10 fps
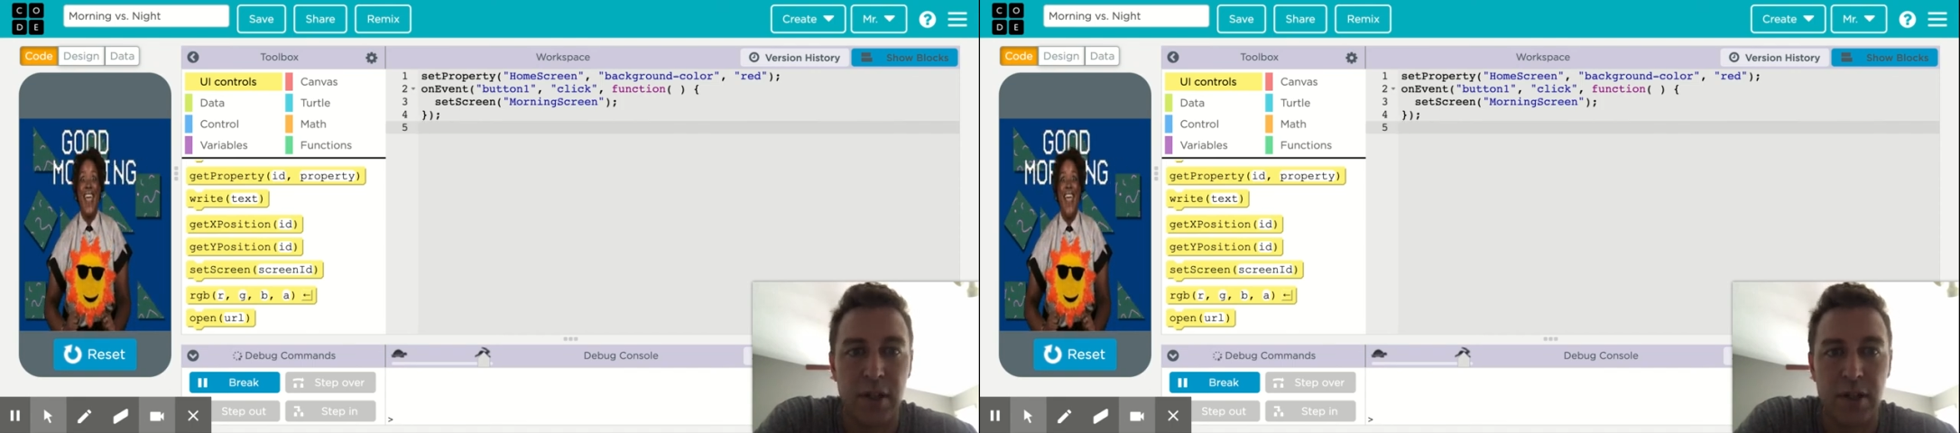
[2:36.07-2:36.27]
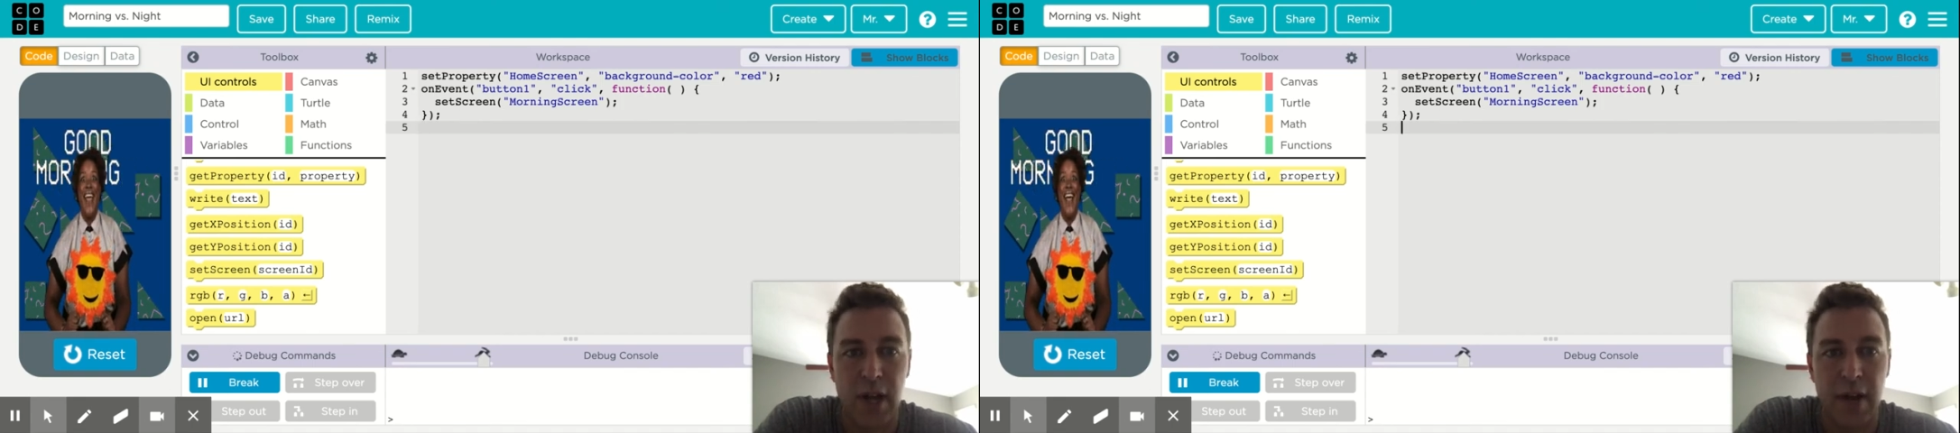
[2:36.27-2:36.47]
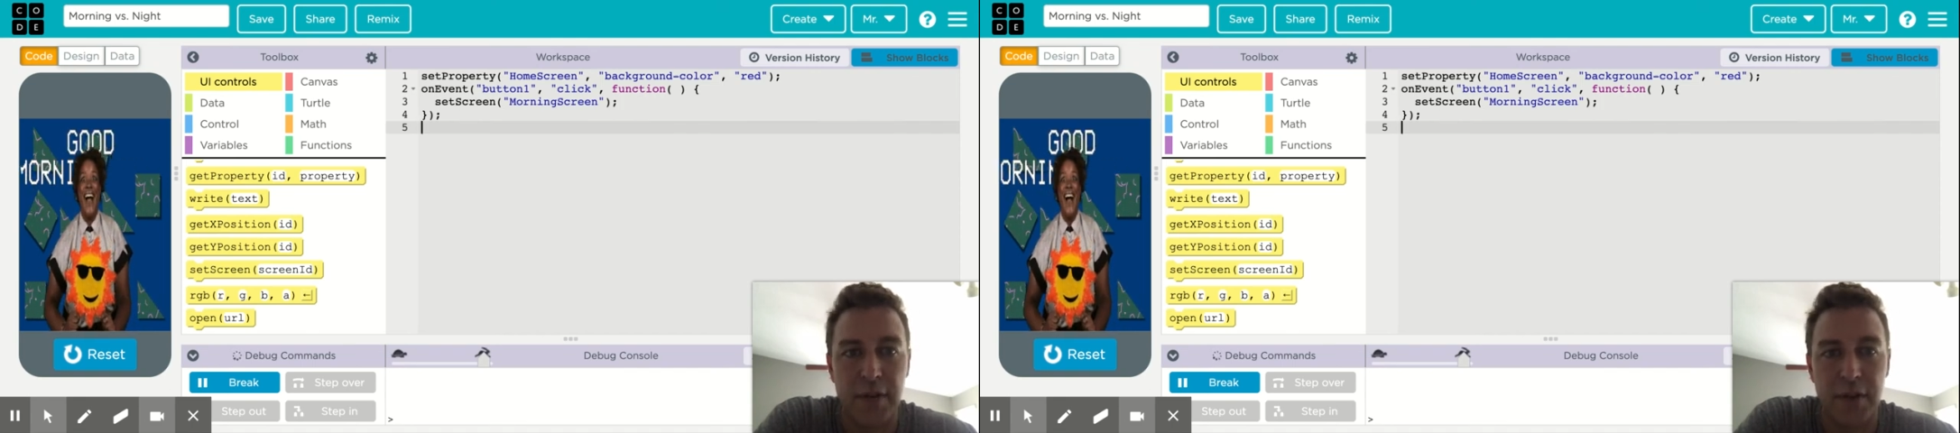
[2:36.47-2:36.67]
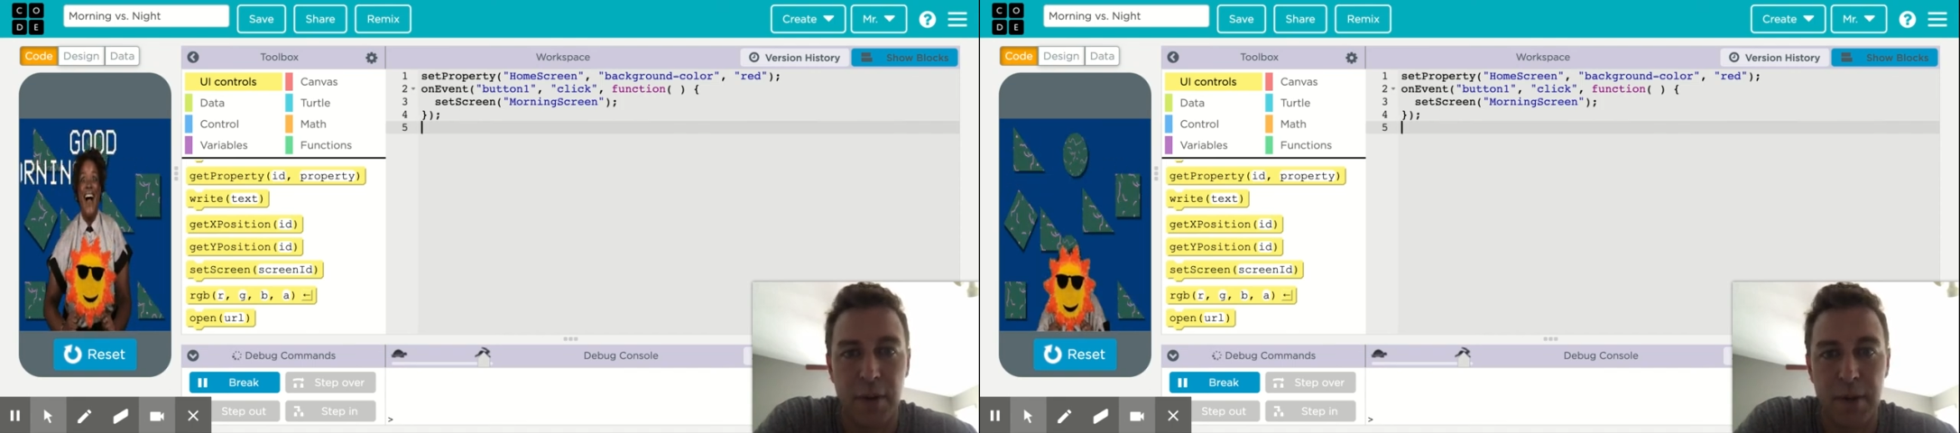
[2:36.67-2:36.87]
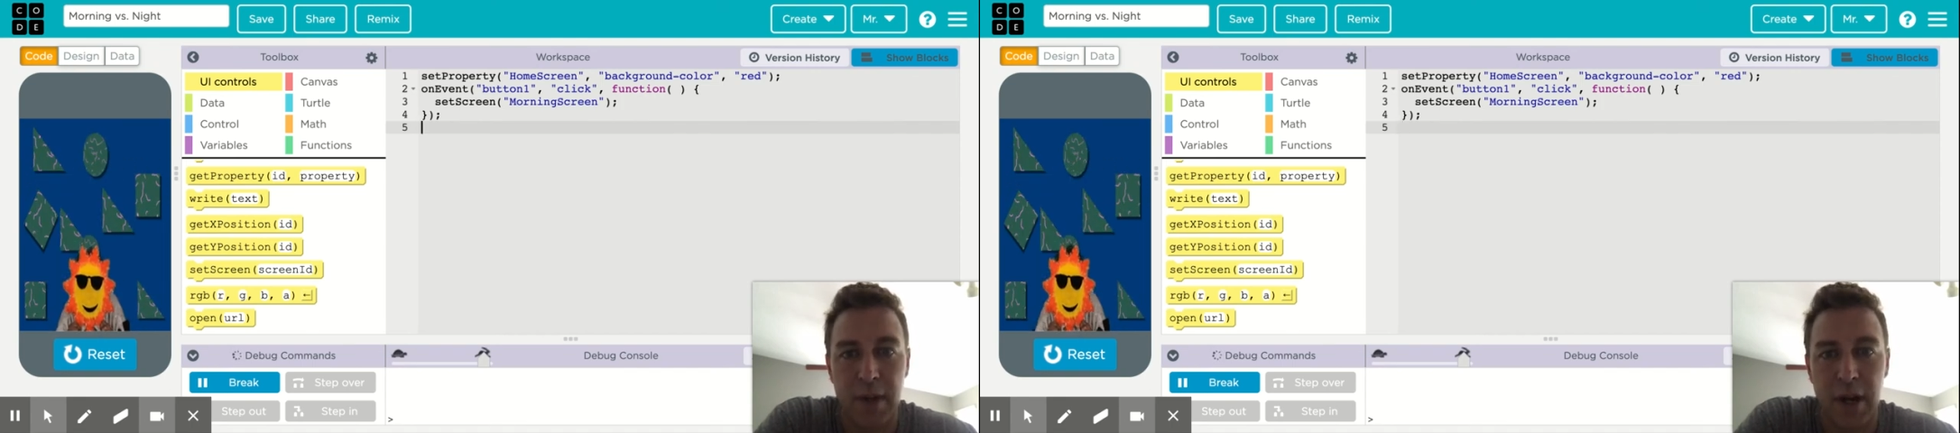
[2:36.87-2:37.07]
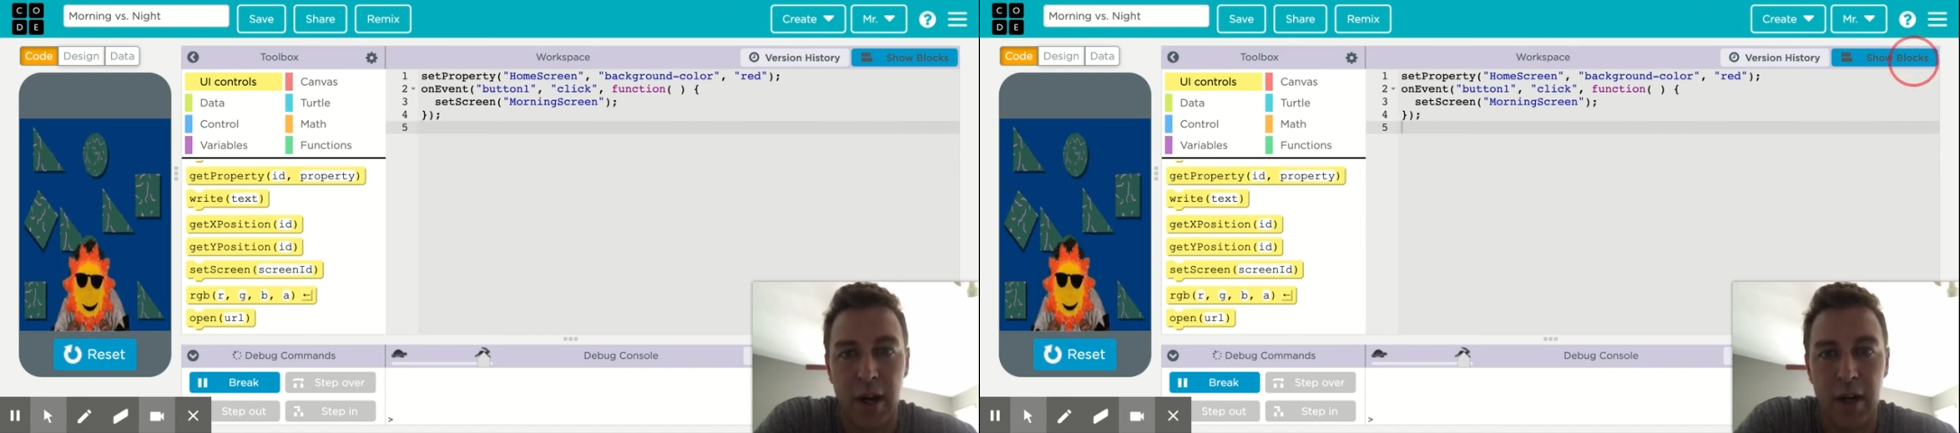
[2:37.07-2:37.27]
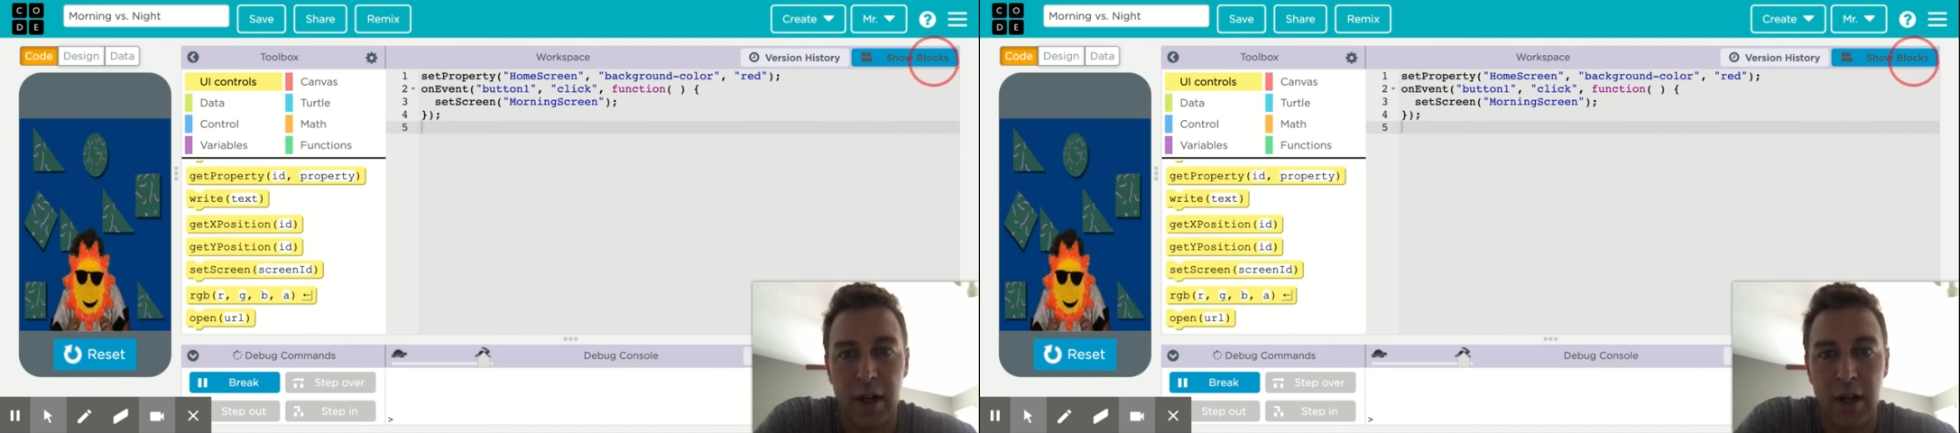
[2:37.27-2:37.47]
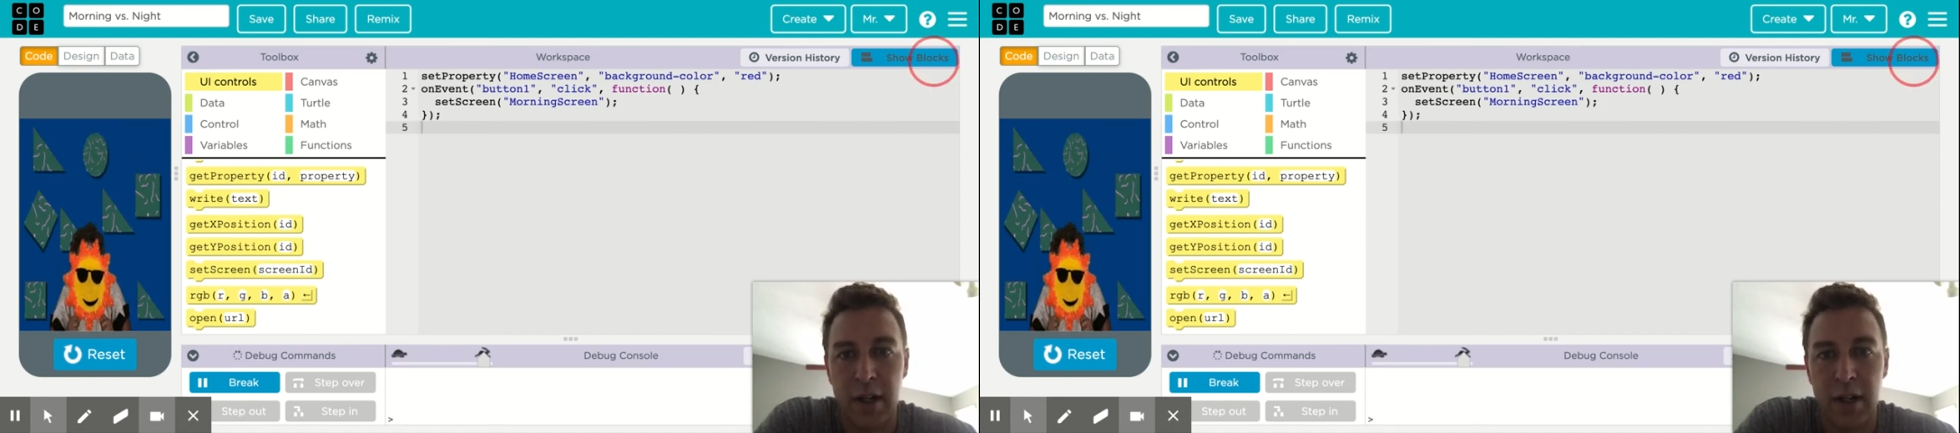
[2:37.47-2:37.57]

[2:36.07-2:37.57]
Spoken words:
in JavaScript there.